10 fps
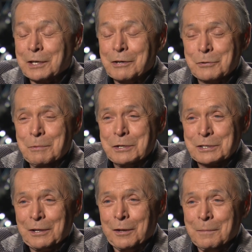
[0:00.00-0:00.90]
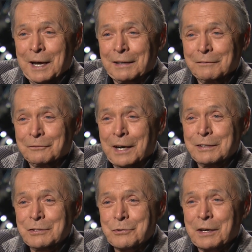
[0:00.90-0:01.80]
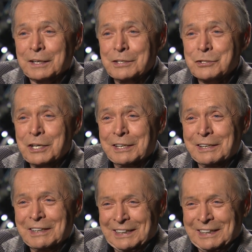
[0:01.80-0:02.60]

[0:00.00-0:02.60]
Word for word: country music's all about, fighting, drinking, cheating.